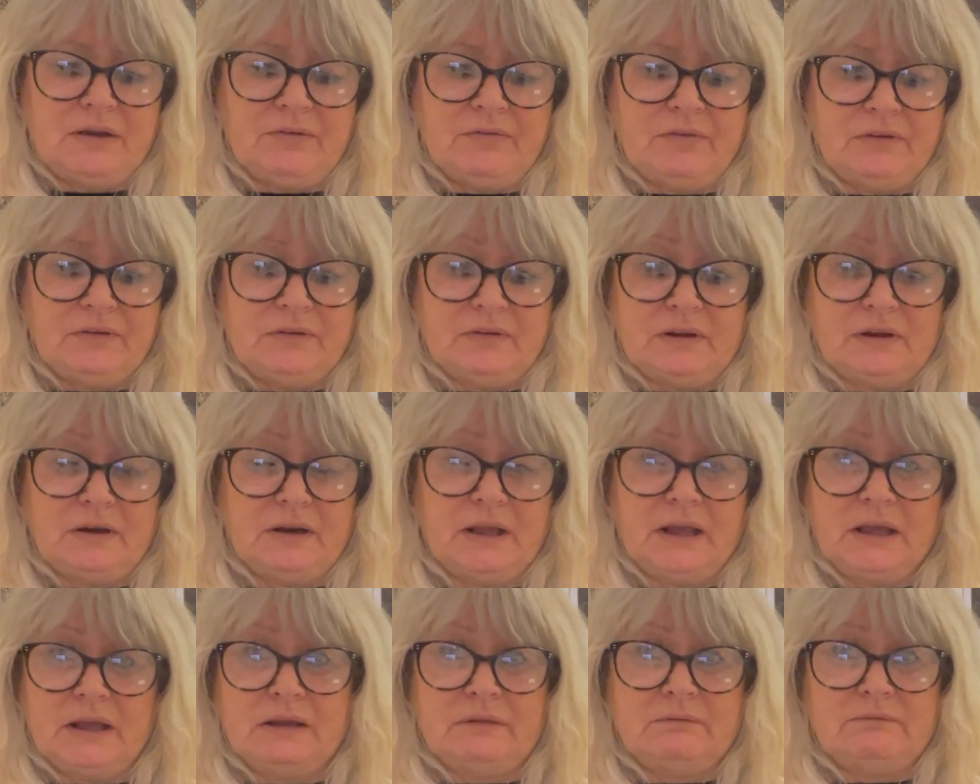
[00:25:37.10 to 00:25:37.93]
done
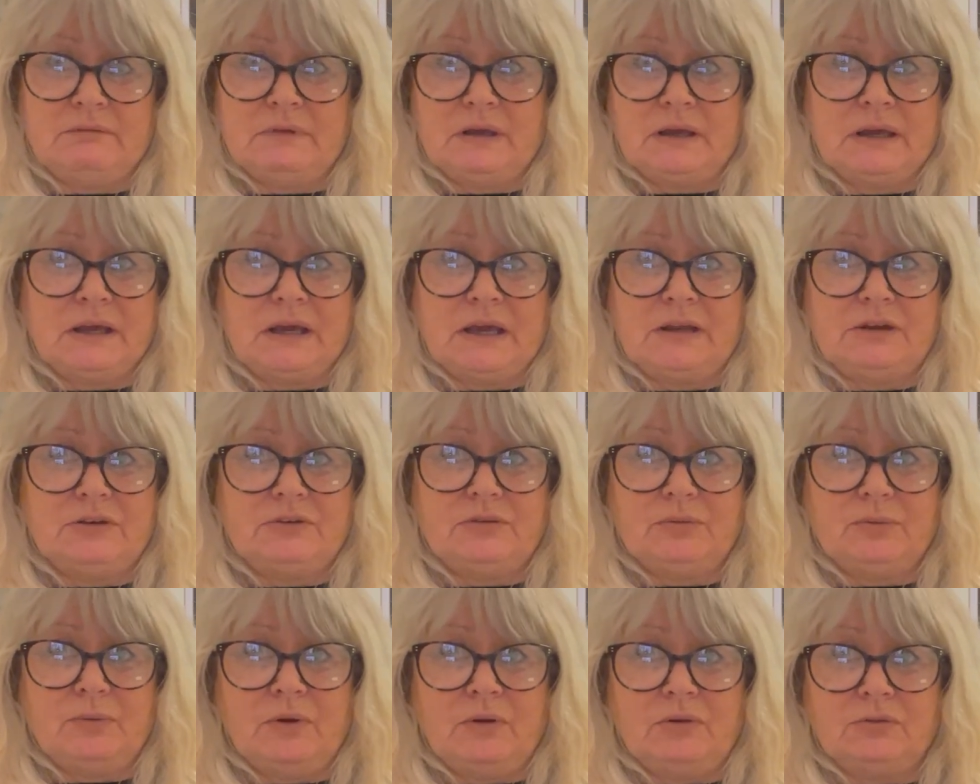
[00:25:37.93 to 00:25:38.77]
a gauge
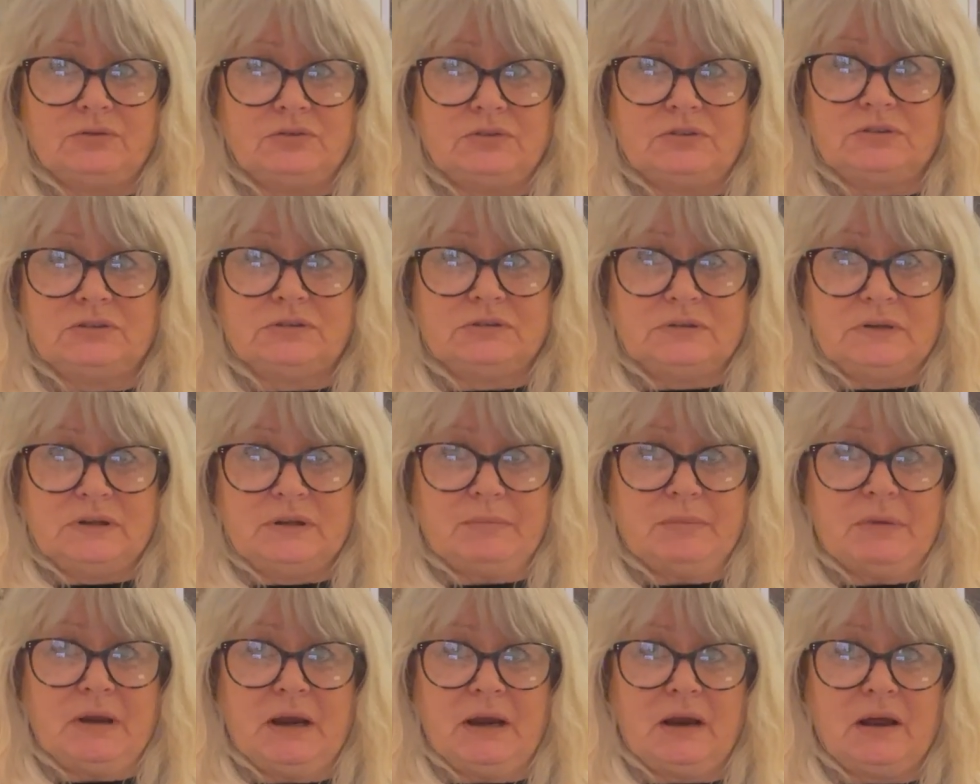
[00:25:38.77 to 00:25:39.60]
swatch
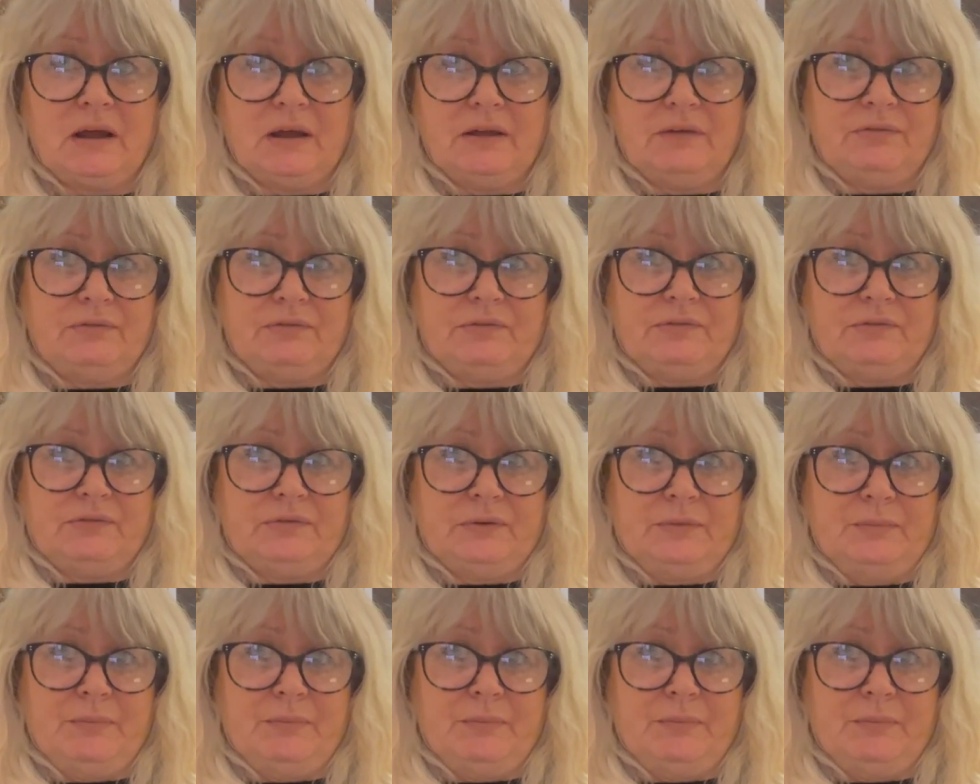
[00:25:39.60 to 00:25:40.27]
in my life.